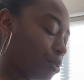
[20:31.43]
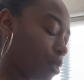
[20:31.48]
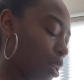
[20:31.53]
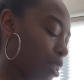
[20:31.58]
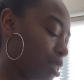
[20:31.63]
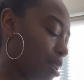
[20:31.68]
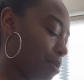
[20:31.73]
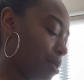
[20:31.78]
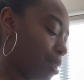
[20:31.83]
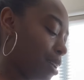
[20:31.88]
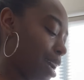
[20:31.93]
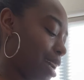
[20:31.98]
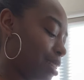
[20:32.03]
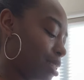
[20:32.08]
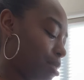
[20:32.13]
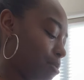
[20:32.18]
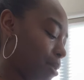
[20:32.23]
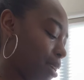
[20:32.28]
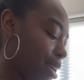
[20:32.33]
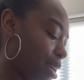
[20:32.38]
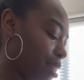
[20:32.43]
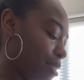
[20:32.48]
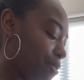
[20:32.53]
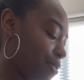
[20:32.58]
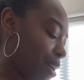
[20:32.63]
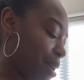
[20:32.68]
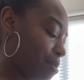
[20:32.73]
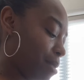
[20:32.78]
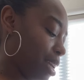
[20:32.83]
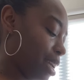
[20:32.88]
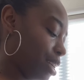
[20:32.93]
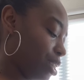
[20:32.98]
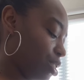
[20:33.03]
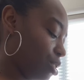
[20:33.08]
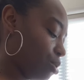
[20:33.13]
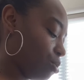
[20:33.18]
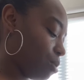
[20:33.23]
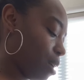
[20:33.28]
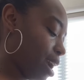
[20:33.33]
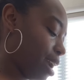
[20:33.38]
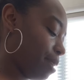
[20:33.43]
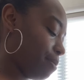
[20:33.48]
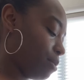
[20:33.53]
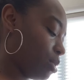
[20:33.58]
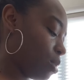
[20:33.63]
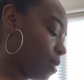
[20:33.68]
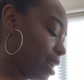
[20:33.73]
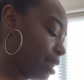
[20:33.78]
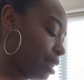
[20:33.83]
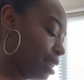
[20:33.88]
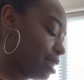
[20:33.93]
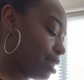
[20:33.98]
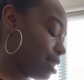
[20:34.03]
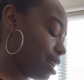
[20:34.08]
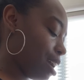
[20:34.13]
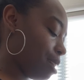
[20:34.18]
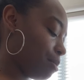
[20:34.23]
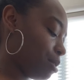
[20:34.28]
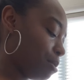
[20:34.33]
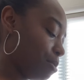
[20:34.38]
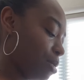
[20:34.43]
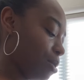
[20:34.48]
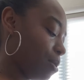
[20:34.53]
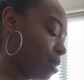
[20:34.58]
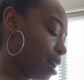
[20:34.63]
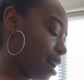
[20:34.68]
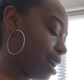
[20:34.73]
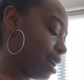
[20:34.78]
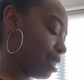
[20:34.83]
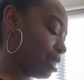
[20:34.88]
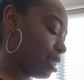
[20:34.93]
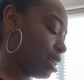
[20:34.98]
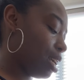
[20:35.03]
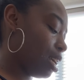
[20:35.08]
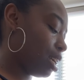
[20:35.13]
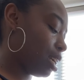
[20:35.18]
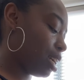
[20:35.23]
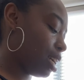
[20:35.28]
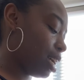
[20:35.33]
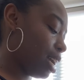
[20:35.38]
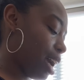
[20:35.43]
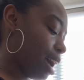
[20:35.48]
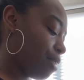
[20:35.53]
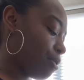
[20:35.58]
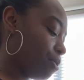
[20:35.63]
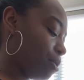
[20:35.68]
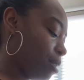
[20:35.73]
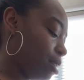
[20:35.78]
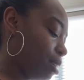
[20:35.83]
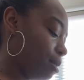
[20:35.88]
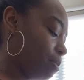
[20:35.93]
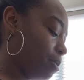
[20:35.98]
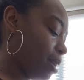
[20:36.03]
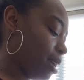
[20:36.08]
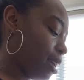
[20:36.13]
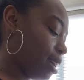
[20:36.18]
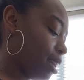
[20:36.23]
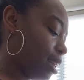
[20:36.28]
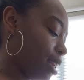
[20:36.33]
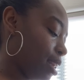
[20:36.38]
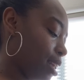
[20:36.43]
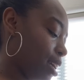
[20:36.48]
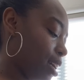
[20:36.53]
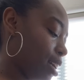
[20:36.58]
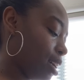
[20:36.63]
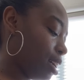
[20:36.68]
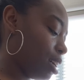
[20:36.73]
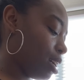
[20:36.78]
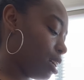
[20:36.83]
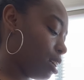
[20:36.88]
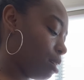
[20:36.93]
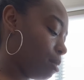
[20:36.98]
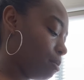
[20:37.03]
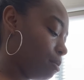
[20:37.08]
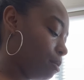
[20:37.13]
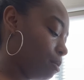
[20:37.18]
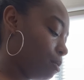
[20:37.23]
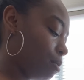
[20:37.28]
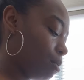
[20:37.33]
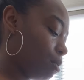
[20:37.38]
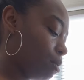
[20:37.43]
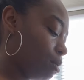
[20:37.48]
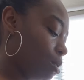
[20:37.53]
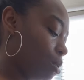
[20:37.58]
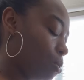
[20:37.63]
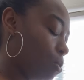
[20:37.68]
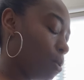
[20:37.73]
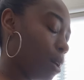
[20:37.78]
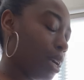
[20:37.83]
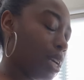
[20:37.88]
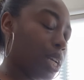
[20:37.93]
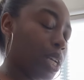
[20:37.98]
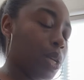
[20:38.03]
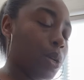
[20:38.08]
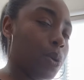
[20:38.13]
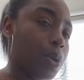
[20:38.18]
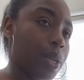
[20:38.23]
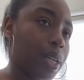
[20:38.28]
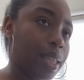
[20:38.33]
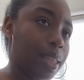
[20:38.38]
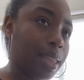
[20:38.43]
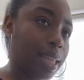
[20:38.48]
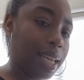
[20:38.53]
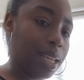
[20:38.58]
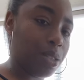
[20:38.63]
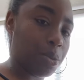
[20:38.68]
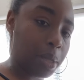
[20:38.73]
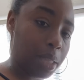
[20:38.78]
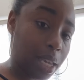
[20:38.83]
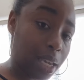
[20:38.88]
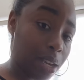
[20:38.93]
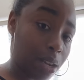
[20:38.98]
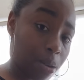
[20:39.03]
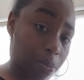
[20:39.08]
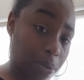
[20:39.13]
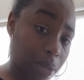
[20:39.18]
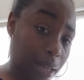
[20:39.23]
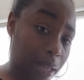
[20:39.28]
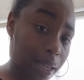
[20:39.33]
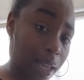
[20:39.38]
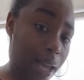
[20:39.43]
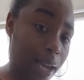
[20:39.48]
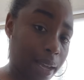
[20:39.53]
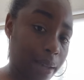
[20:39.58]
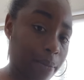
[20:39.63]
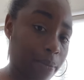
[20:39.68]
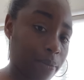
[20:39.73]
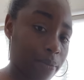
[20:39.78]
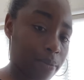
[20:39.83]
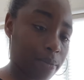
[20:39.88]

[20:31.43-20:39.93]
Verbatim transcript: some of you guys could be healing family issues, right? So at this time, some of you guys could have really been um, working on things within your bloodline,